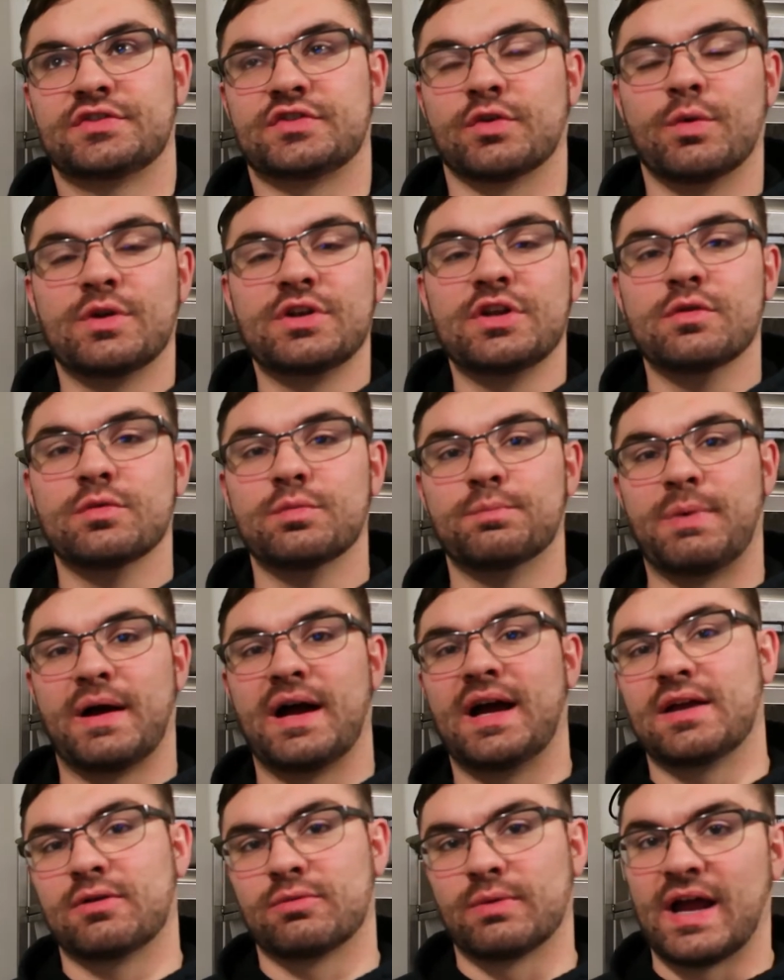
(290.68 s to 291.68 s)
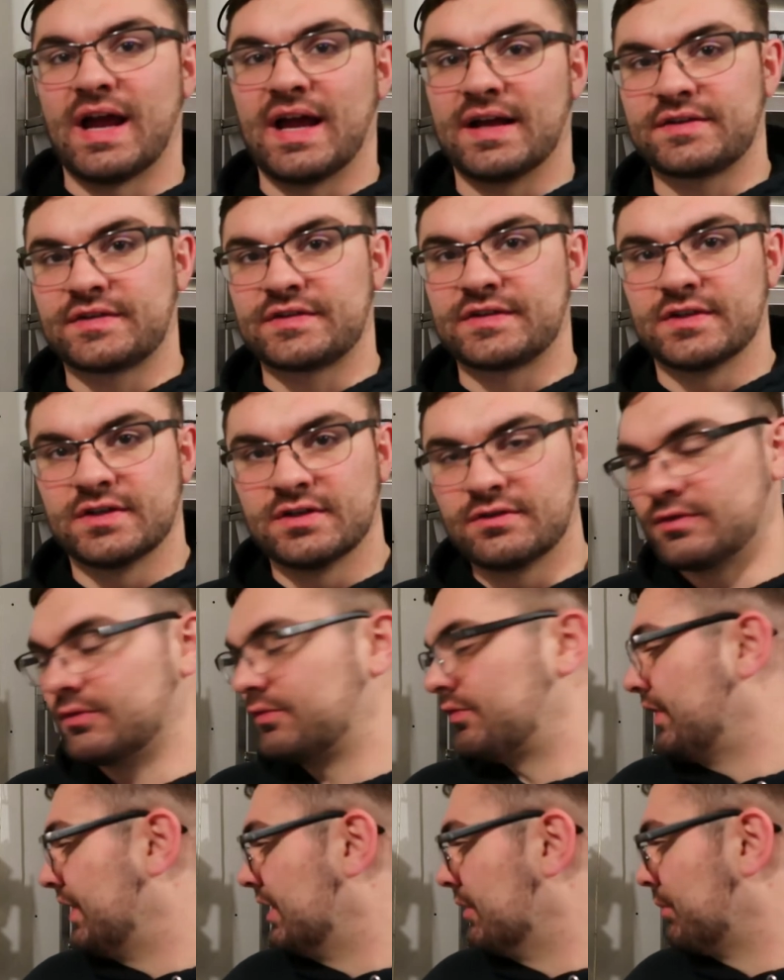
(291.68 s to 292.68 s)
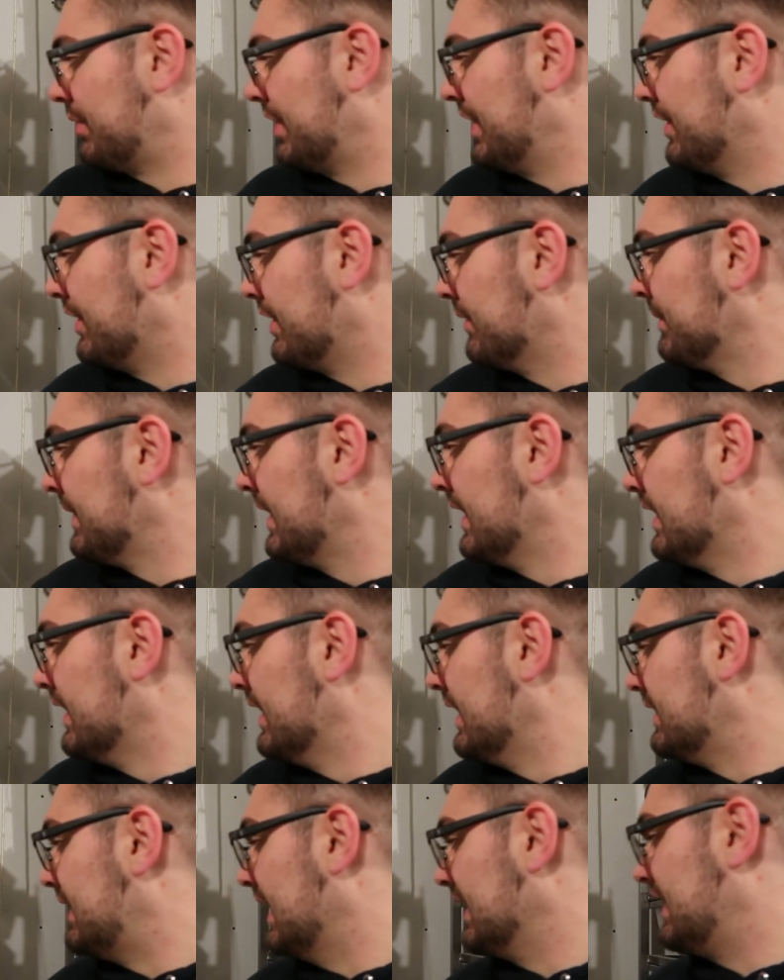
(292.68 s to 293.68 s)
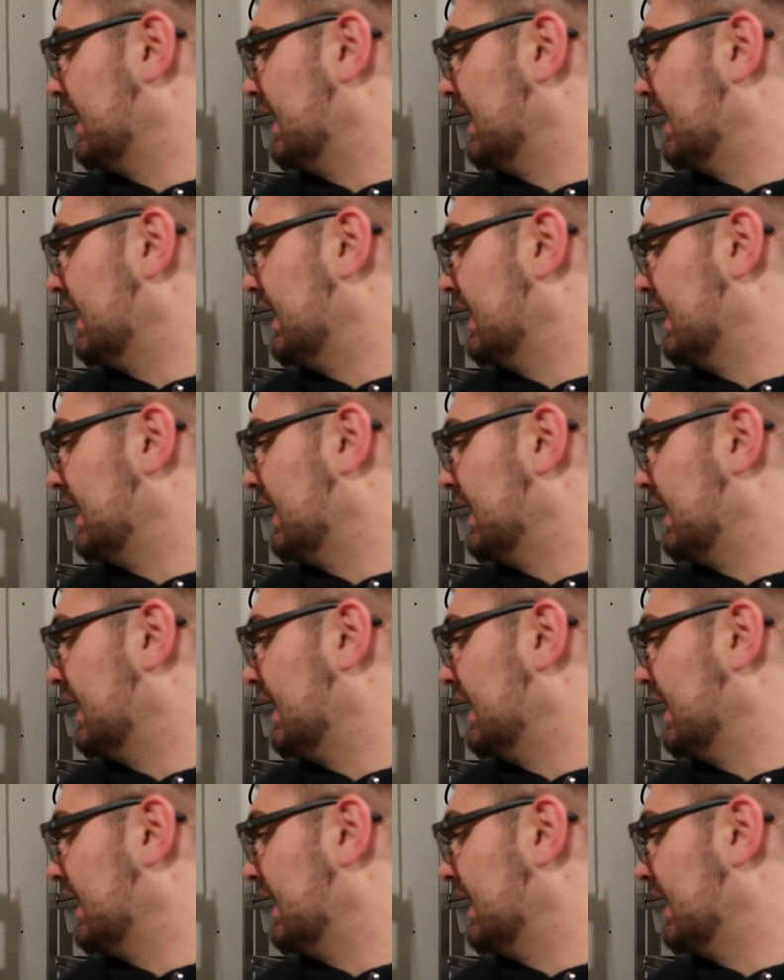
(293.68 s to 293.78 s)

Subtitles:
So when you buy racks from Freedom Breeder, they